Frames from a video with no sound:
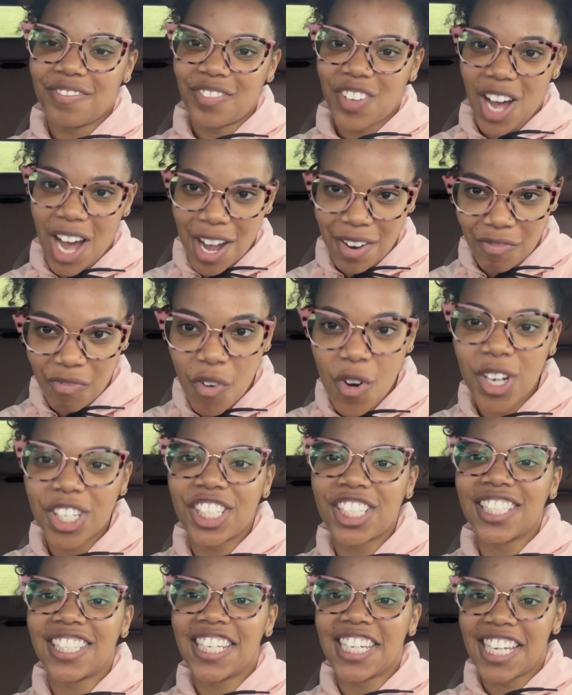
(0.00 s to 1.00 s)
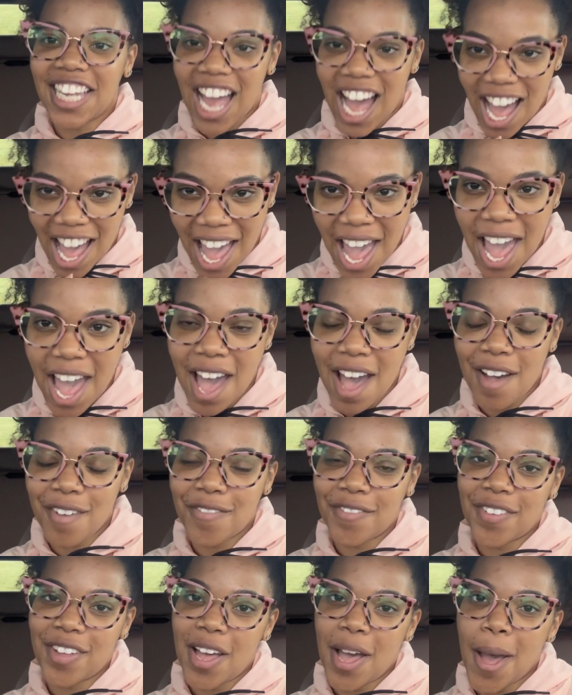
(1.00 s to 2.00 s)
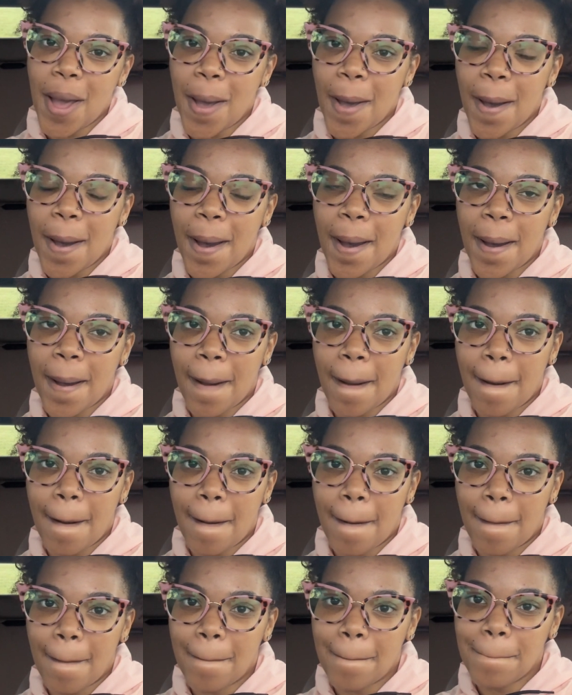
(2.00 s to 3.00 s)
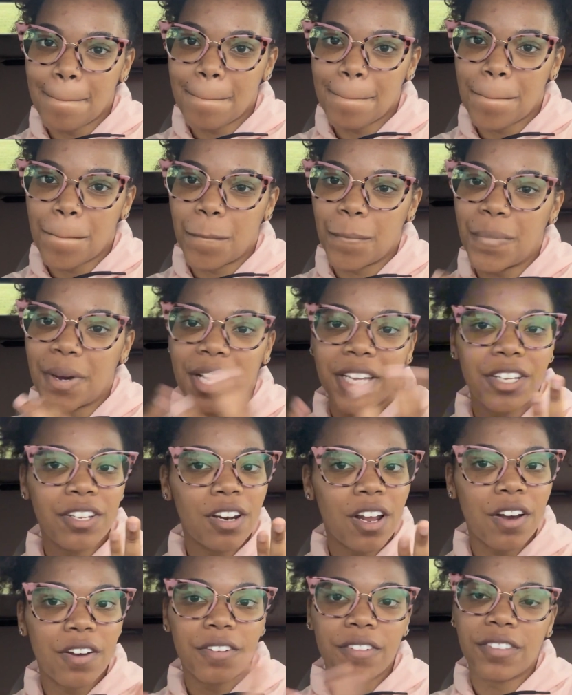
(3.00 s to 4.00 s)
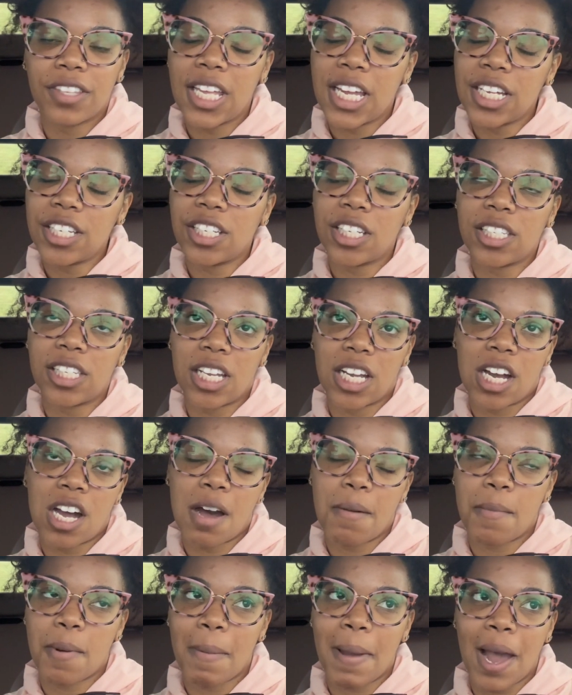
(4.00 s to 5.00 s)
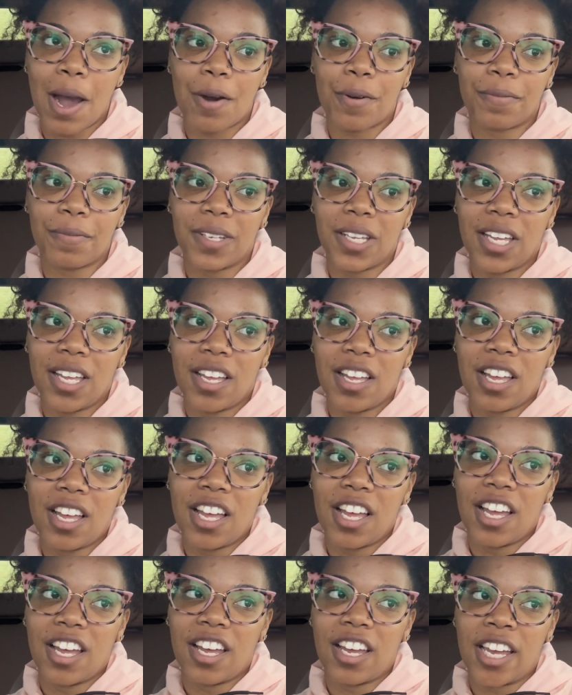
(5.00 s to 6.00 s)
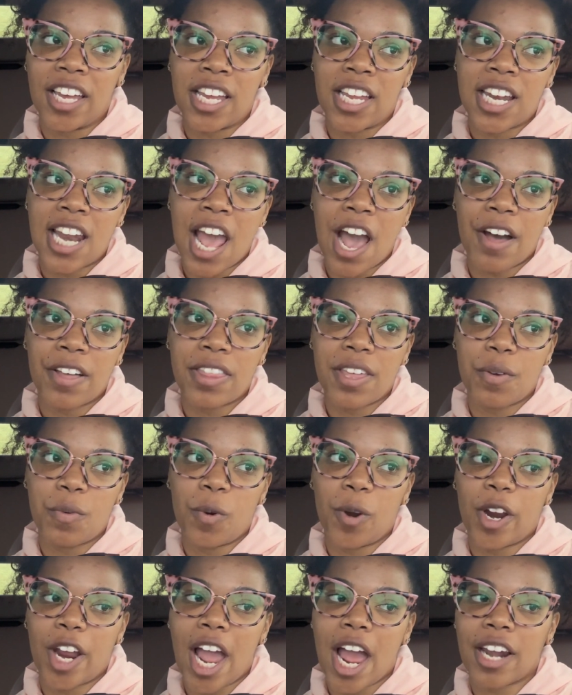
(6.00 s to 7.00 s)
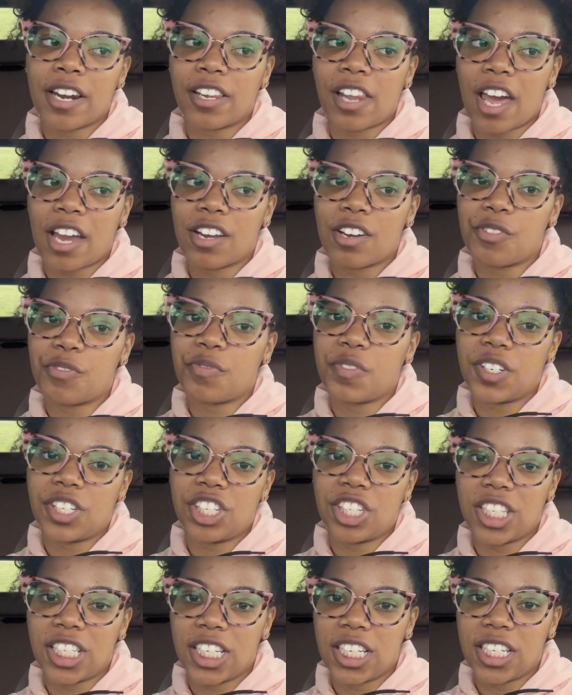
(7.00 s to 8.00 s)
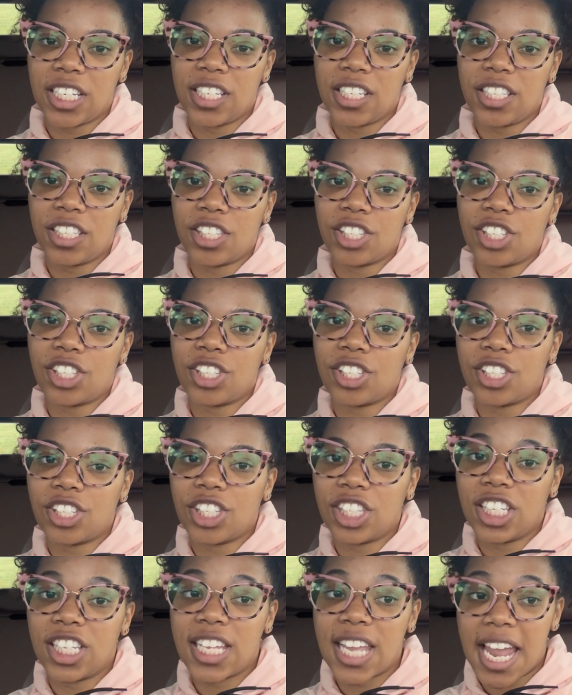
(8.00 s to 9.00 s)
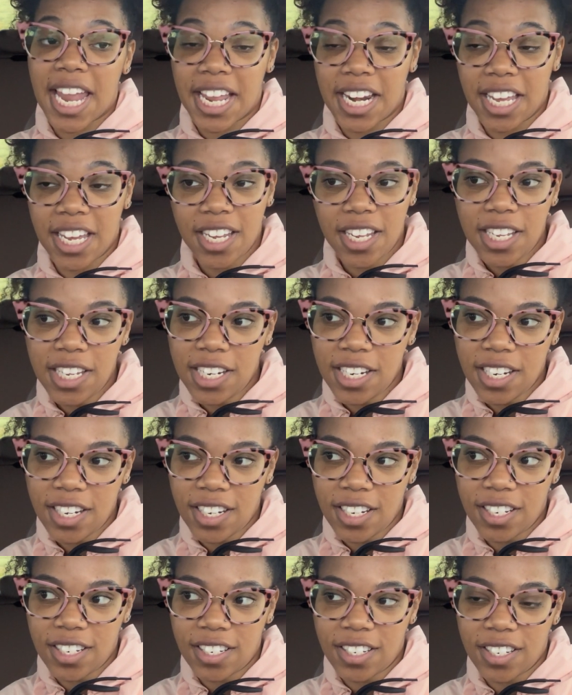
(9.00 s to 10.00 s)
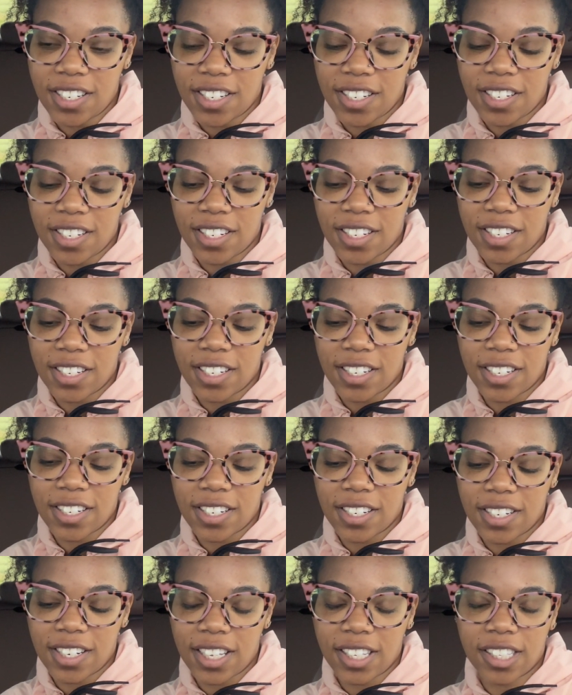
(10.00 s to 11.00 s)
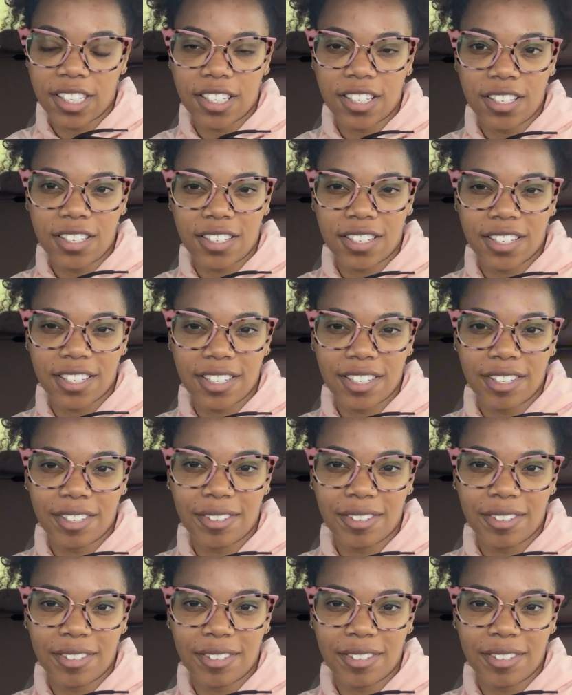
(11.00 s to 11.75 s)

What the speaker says: Unfortunately, I have. But, you know, things just didn't come about. And now that we're kind of like officially dating, it's good.